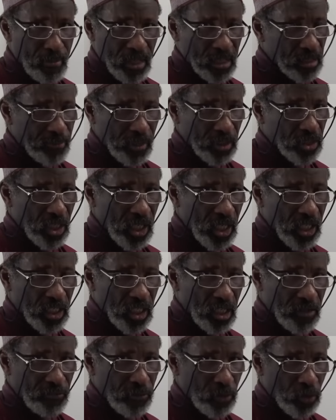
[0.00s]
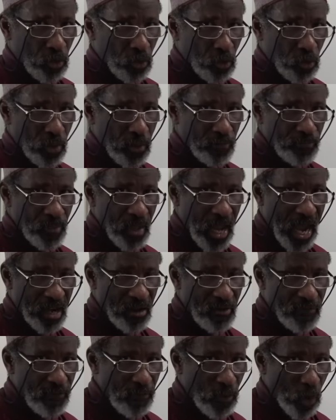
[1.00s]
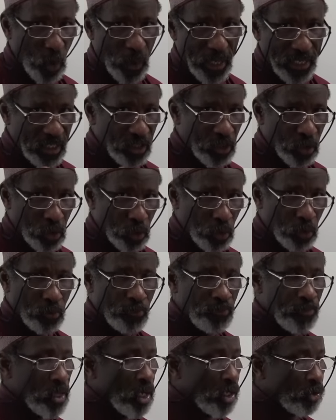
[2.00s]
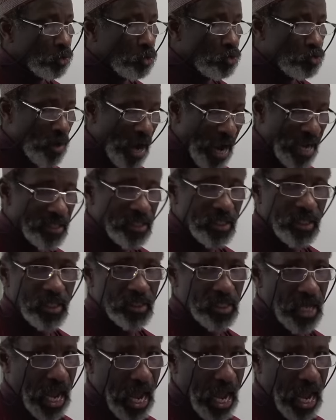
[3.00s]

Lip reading: much, much easier for you and fluent to write it